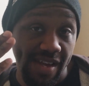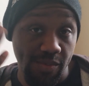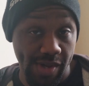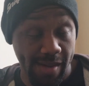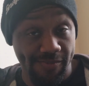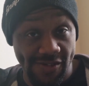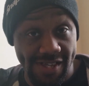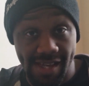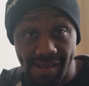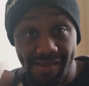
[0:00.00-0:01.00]
When I
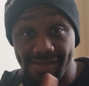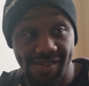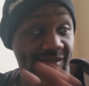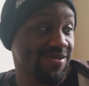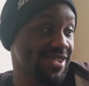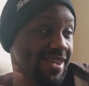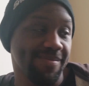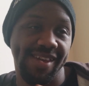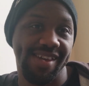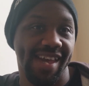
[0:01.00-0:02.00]
say, you'll see
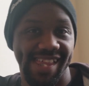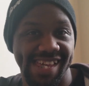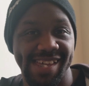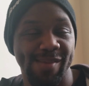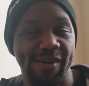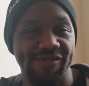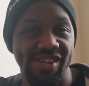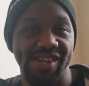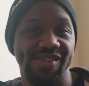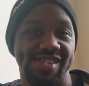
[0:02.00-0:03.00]
me at the end of my
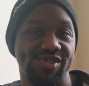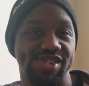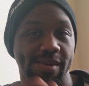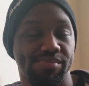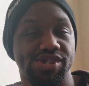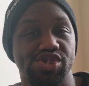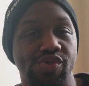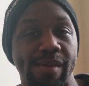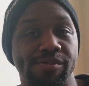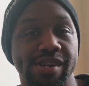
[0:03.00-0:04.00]
videos, I'll say put a
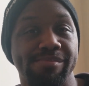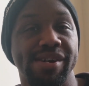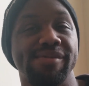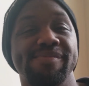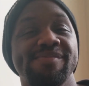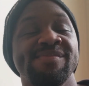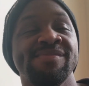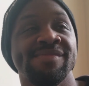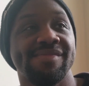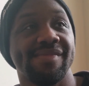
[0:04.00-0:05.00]
stripe on your belt.
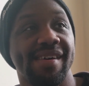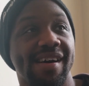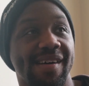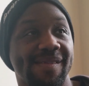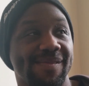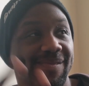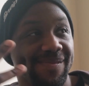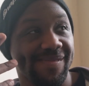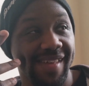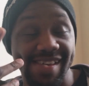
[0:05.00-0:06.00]

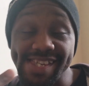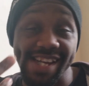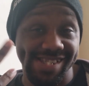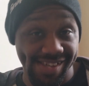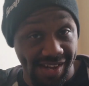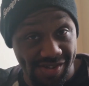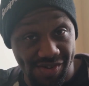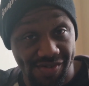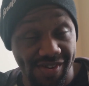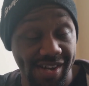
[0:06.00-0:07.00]
That's actually a
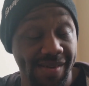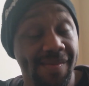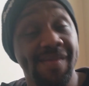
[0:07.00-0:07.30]
degree.